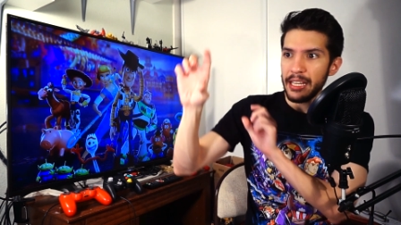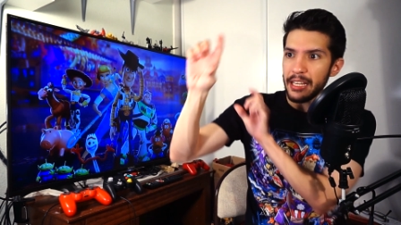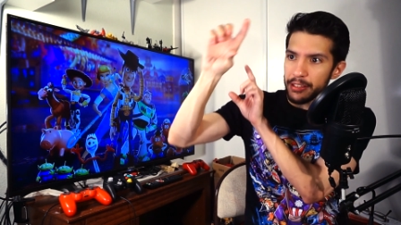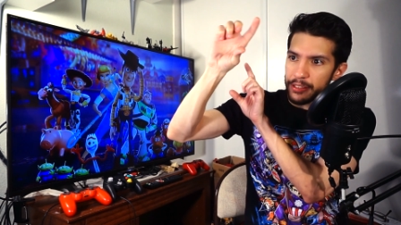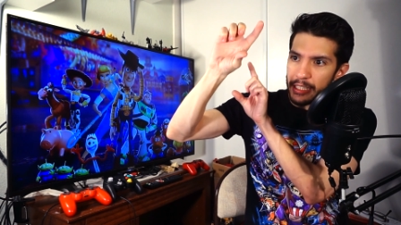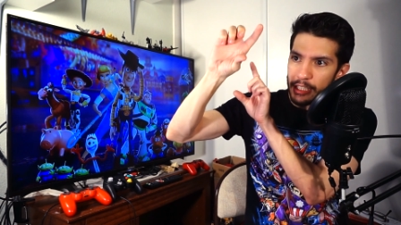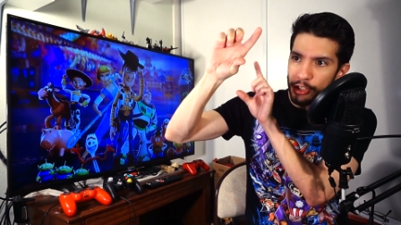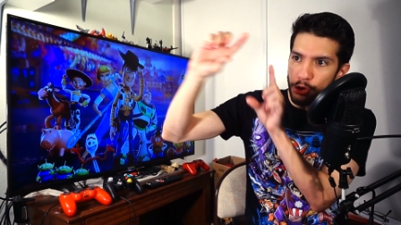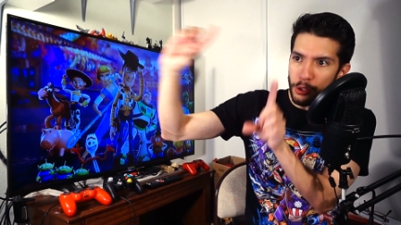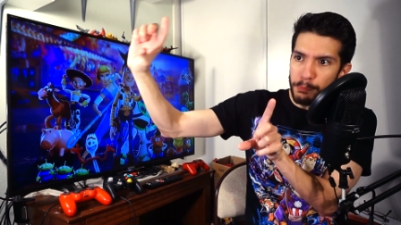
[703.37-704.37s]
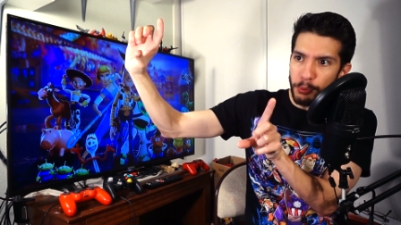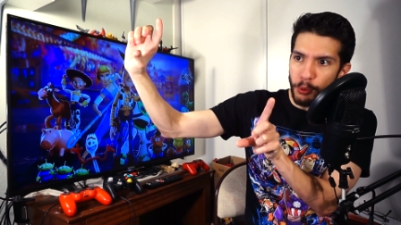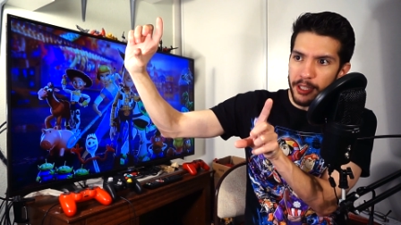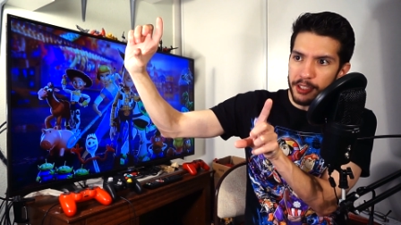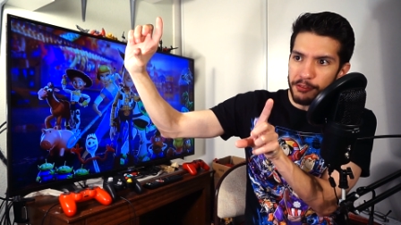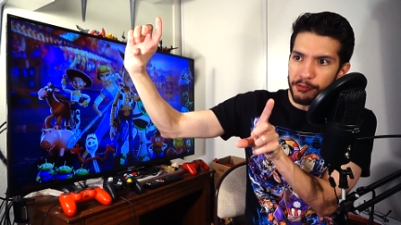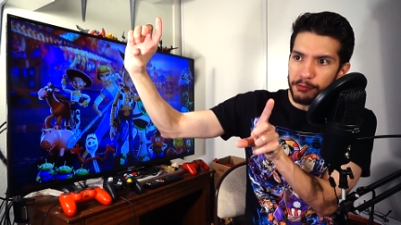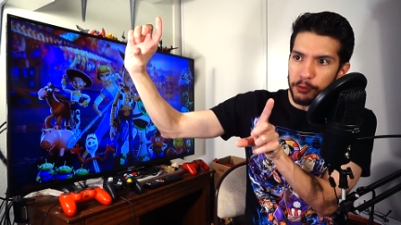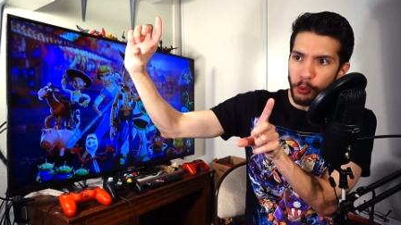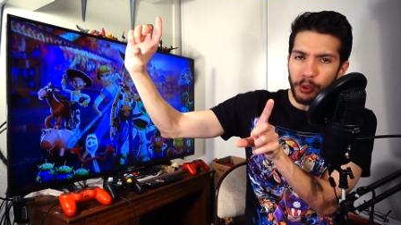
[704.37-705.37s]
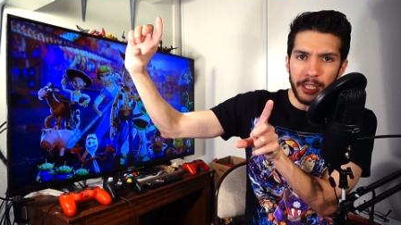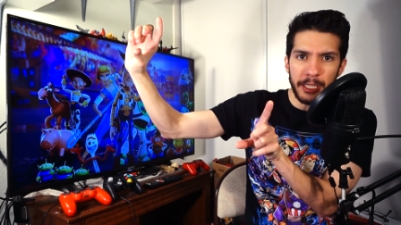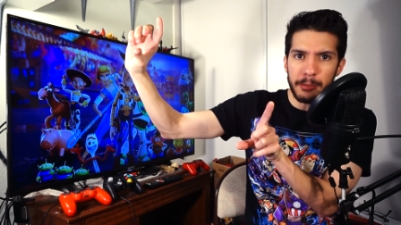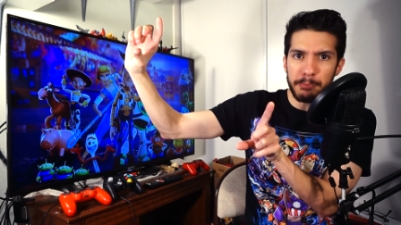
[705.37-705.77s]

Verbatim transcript: in the two point forty